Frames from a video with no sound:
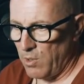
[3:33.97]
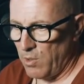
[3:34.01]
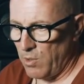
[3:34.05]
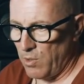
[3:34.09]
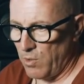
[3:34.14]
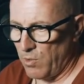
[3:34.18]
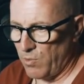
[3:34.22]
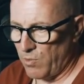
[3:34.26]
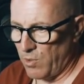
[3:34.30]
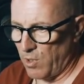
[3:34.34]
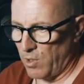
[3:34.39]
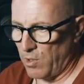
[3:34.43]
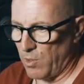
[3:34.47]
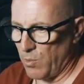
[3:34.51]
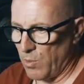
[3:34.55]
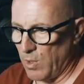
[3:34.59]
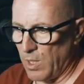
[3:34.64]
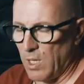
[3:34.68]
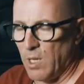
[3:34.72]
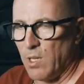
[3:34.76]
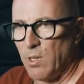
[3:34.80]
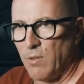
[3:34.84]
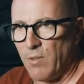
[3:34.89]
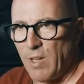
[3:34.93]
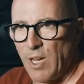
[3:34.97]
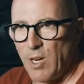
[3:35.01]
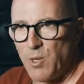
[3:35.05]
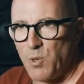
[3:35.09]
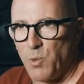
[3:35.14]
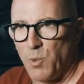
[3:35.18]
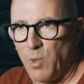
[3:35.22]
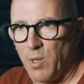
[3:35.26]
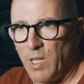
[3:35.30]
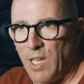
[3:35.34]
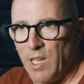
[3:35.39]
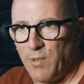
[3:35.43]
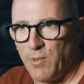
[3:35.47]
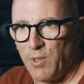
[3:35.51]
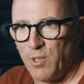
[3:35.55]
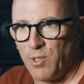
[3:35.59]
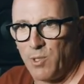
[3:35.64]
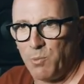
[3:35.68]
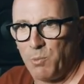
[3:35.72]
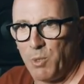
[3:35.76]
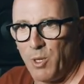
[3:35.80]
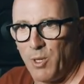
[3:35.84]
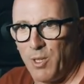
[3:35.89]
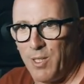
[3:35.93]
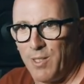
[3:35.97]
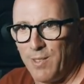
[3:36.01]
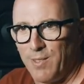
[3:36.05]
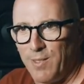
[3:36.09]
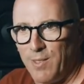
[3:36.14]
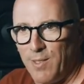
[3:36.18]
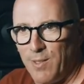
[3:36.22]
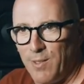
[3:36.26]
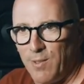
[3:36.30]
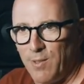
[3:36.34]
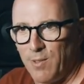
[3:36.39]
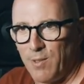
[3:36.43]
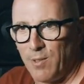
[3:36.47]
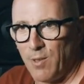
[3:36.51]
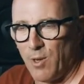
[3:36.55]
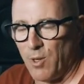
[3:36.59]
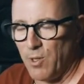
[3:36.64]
you start to run out of actual life experiences.